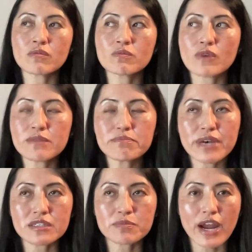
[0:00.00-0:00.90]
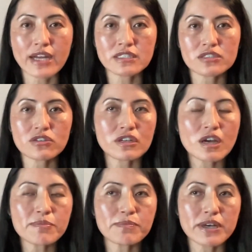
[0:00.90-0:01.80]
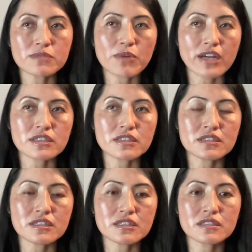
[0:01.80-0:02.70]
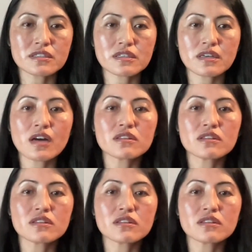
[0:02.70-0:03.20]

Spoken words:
one best practice or a couple best practices